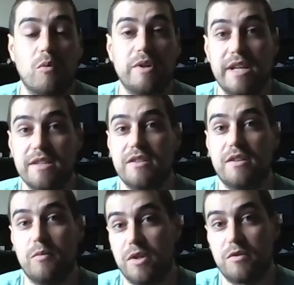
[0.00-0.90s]
we
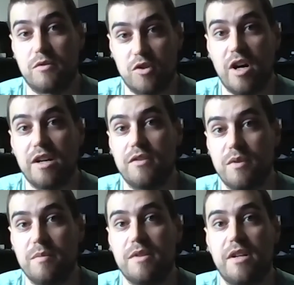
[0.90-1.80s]
tried
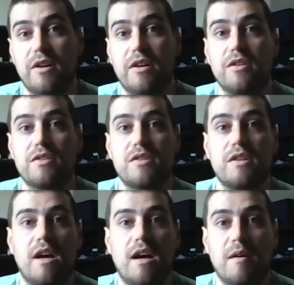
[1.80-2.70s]
3 materials.
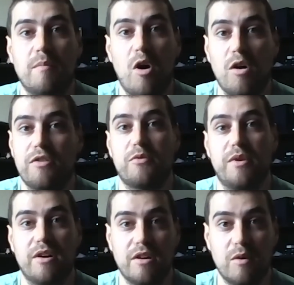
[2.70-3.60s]
All
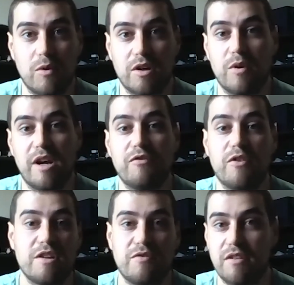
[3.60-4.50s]
3 are going to work great
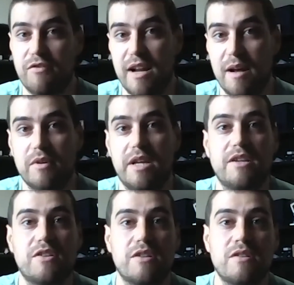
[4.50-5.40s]
for us for different
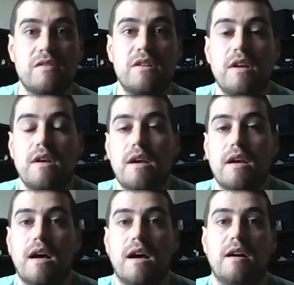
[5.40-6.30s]
applications.
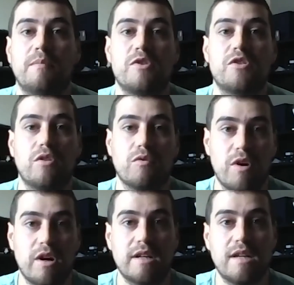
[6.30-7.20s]
So the
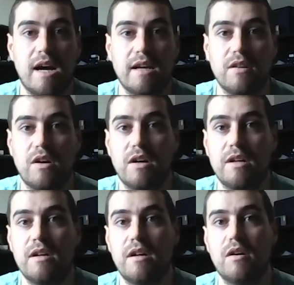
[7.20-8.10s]
rugged
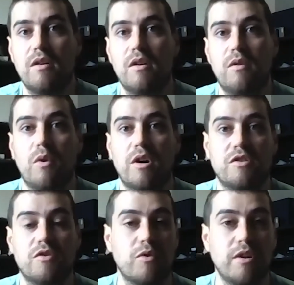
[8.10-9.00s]
nylon
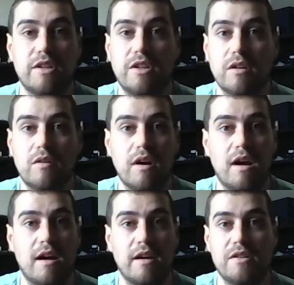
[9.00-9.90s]
was really good
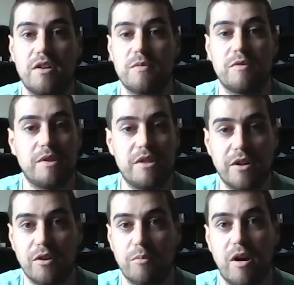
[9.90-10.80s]
in terms of
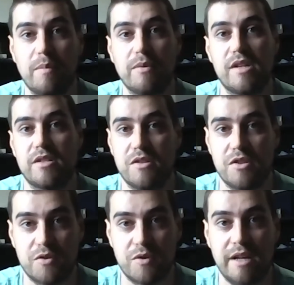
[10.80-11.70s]
material properties and
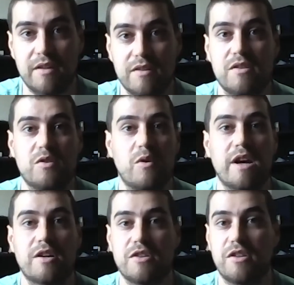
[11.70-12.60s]
strengths. So
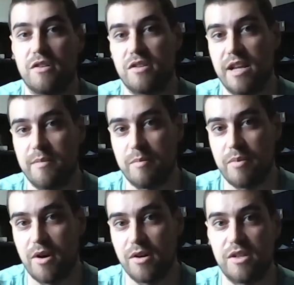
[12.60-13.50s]
actually on the sample
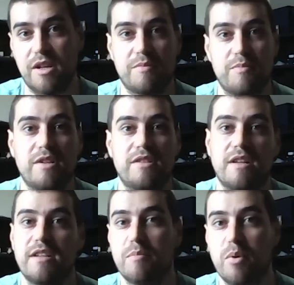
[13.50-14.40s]
parts you guys printed,
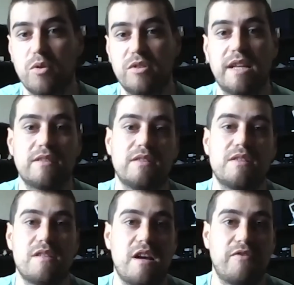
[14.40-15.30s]
I did pull tests and
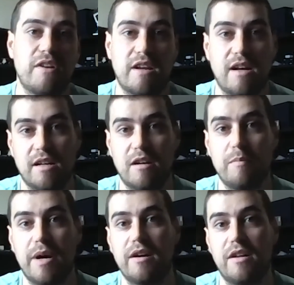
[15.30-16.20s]
stuff, and I kind of
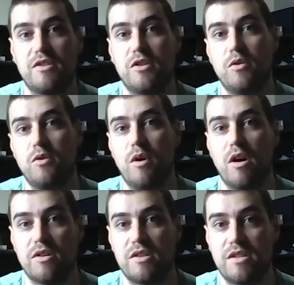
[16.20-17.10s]
compared it to
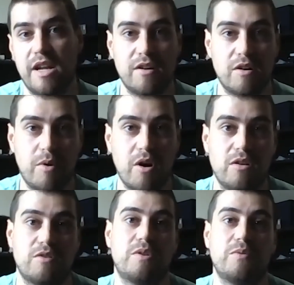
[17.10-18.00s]
our standard
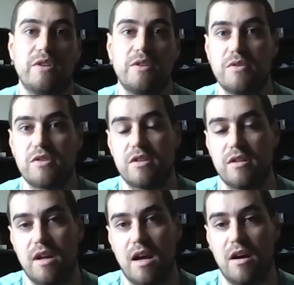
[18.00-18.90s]
parts, which we use
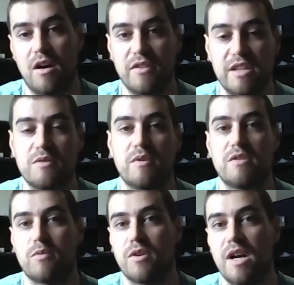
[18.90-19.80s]
on these ones
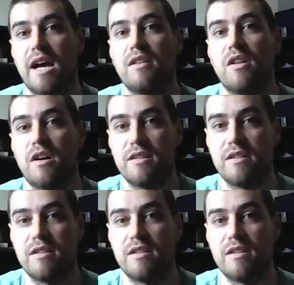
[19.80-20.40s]
were nylon